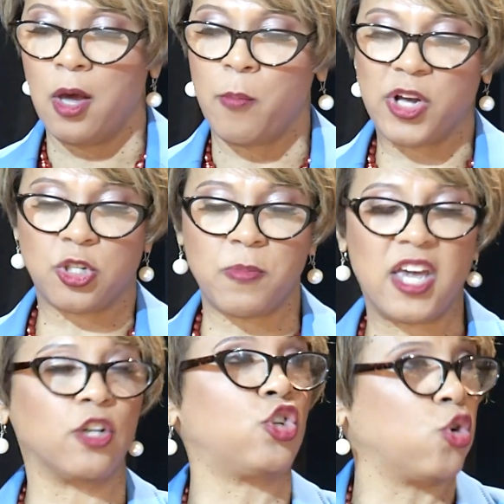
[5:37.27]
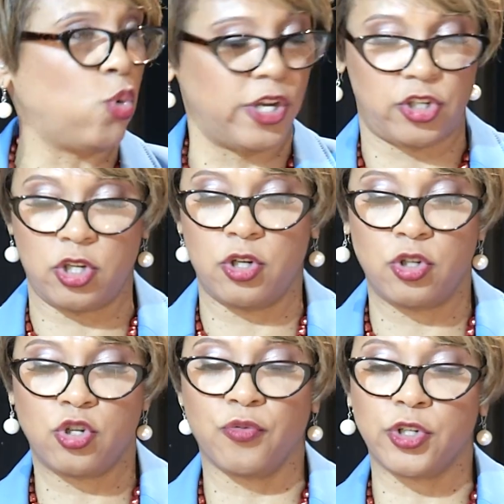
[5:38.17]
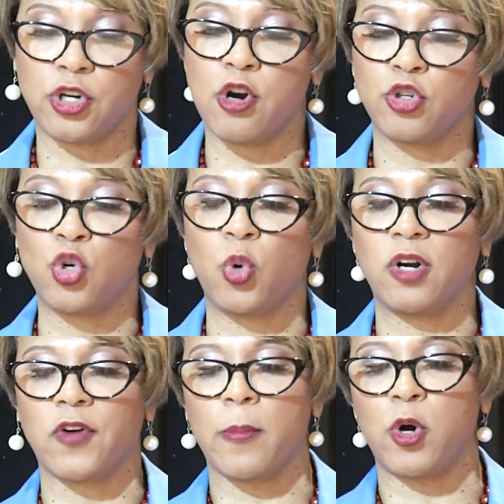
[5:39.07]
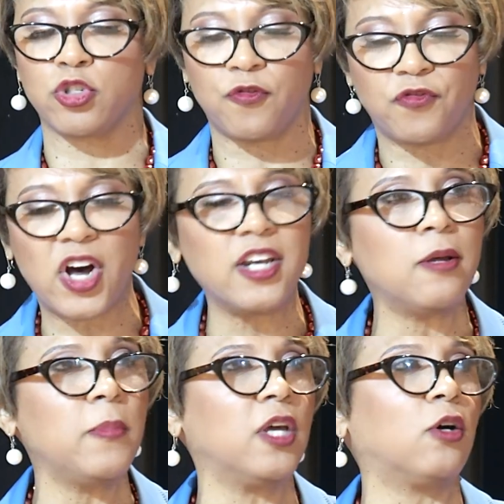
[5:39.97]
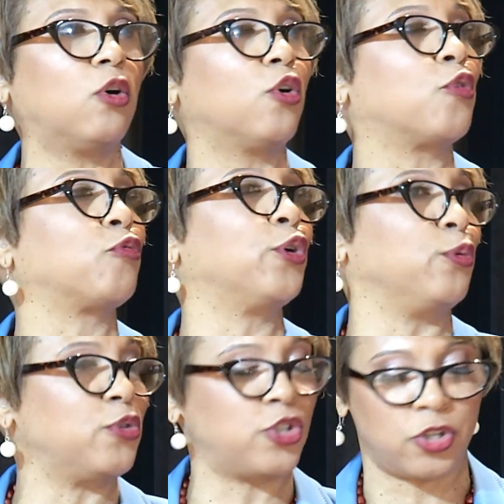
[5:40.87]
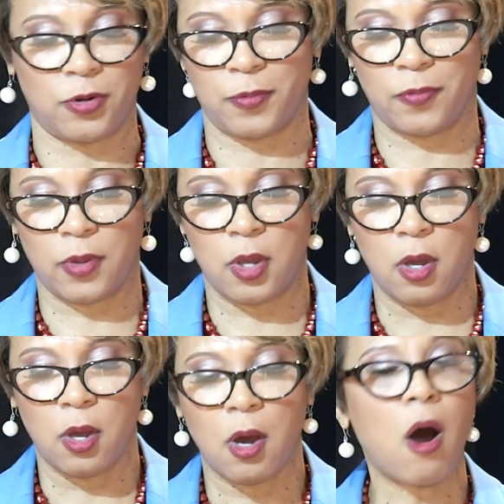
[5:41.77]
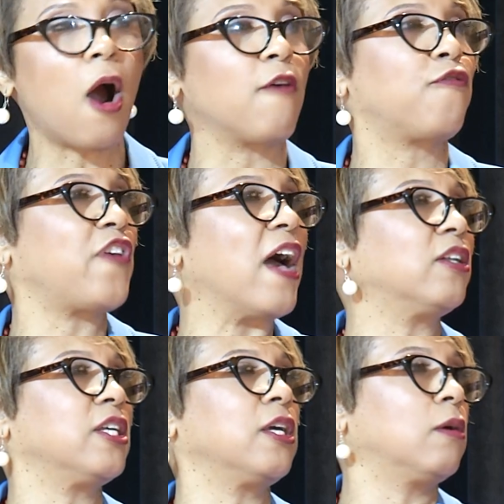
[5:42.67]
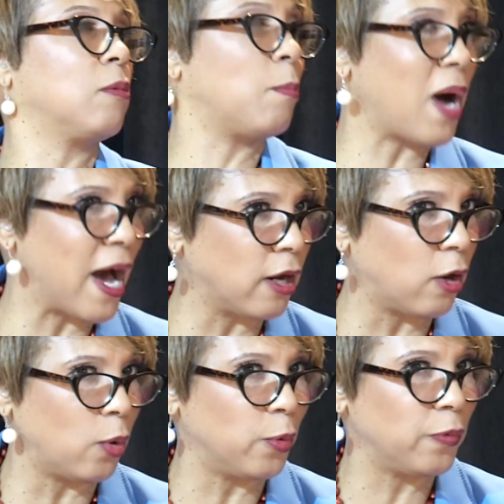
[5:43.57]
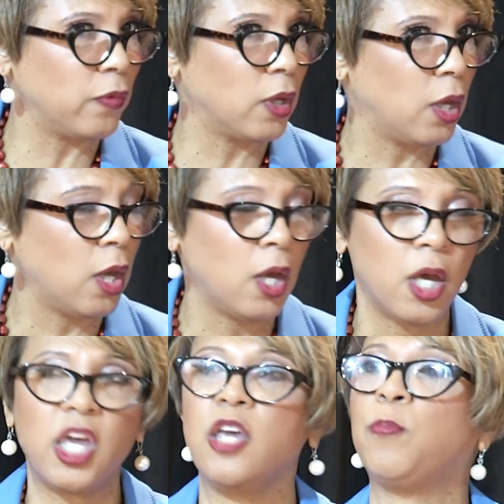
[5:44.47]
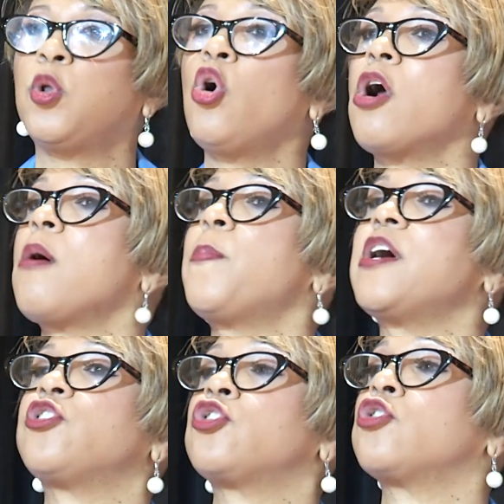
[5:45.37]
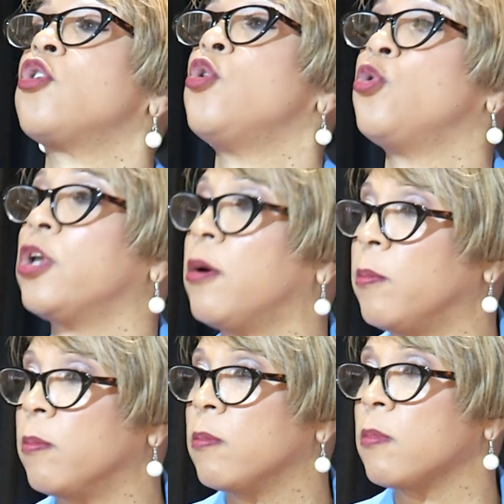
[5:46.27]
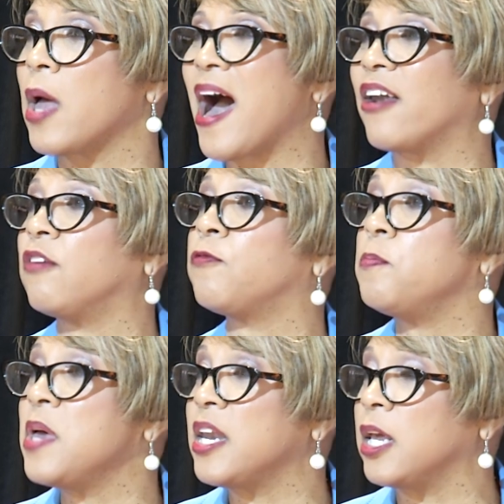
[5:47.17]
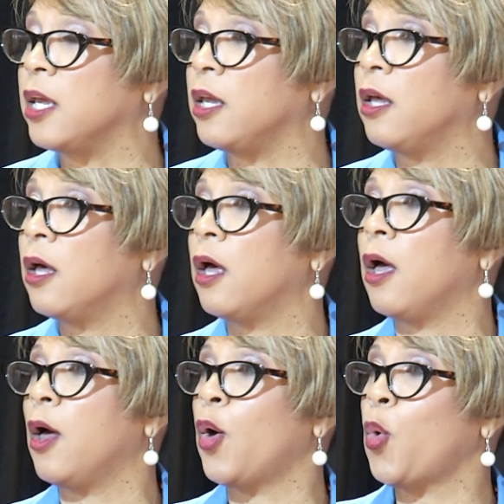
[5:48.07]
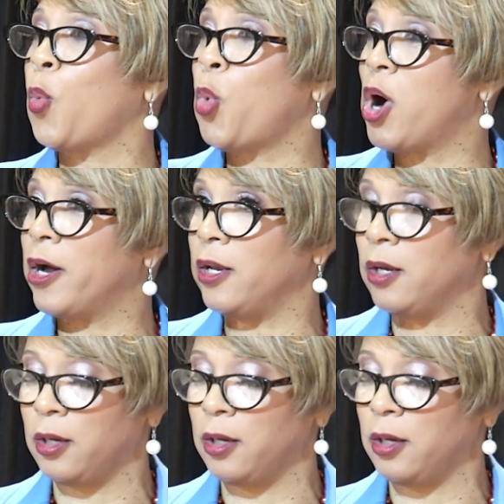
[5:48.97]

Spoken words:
must make a choice to return to one of our most fundamental roots, our founding motto, E pluribus unum, out of many, one.